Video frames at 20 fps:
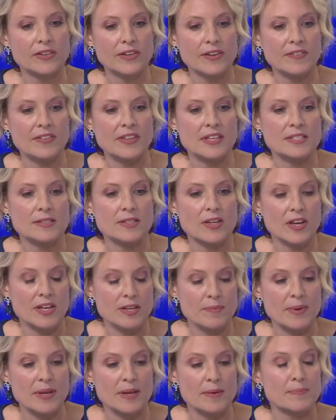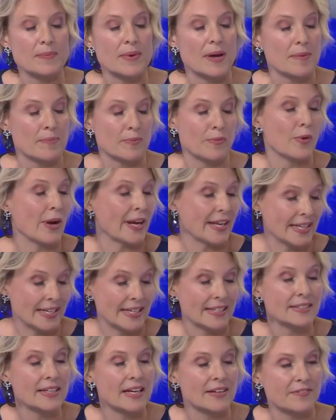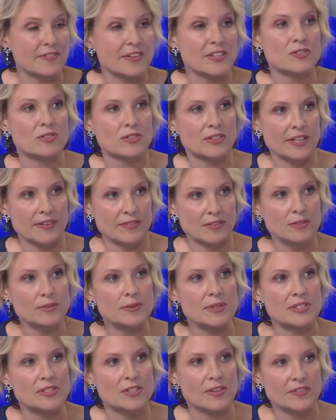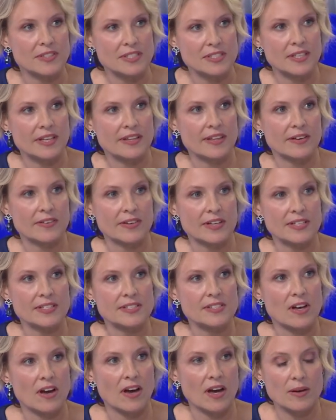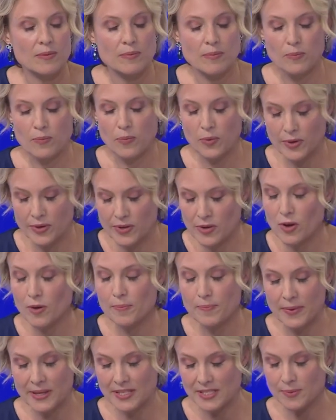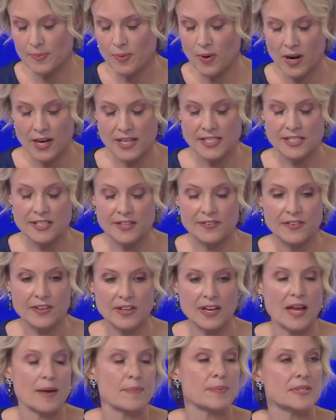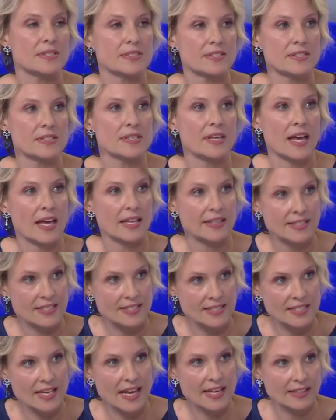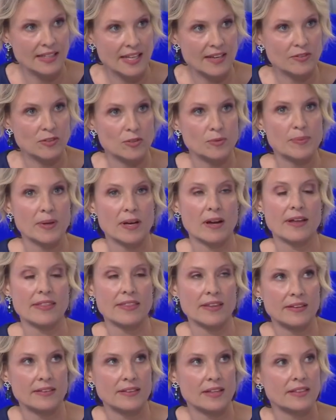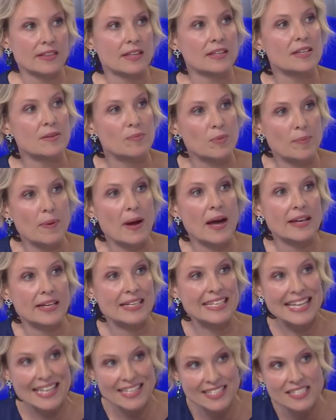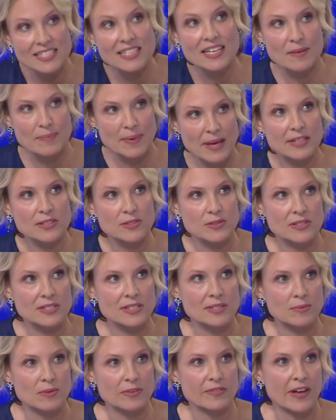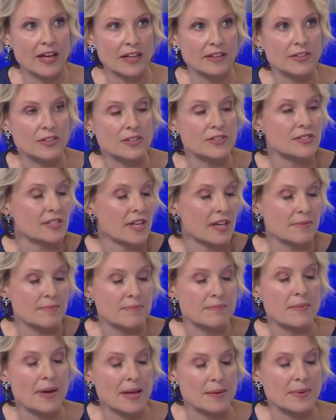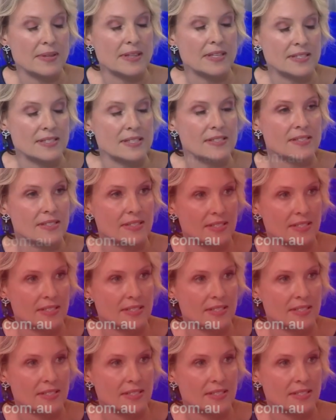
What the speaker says: Look, if there's going to be a reckoning at federal level, which obviously there is, I would not be surprised if it happens at the state level. But I think that the Liberal Party needs to back to its liberal values, and maybe this has